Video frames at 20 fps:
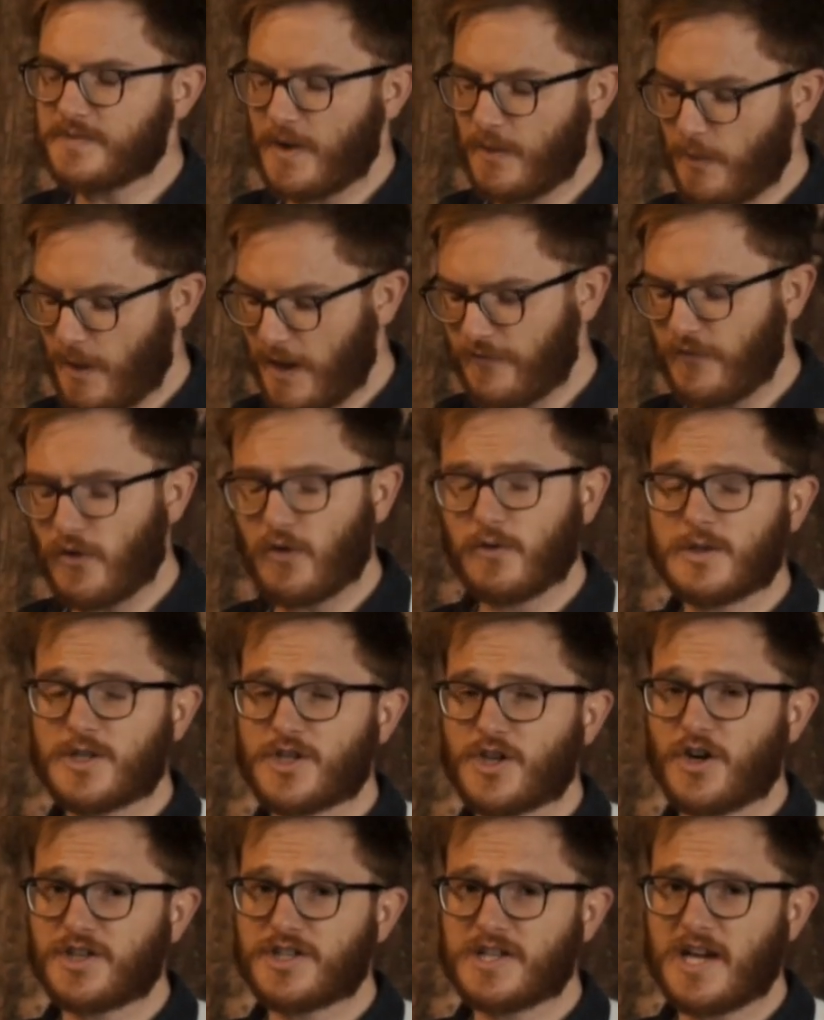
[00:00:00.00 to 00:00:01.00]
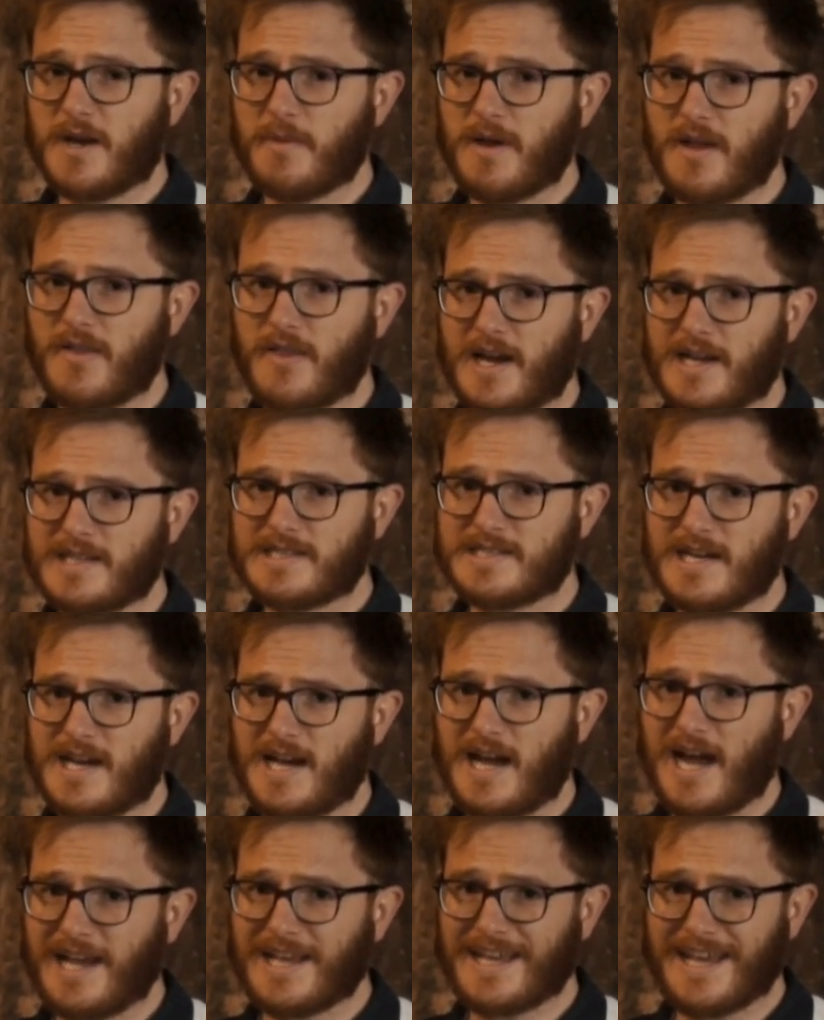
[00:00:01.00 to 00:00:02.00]
My wife always shouts at me that
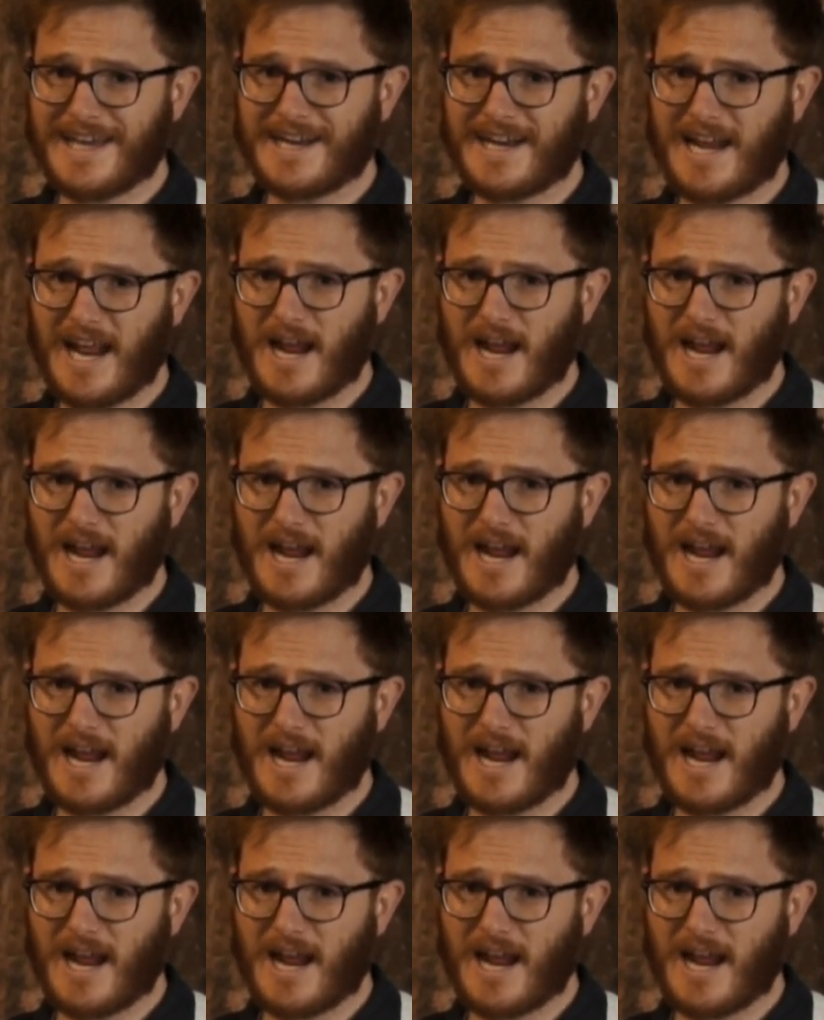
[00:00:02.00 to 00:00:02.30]
I get it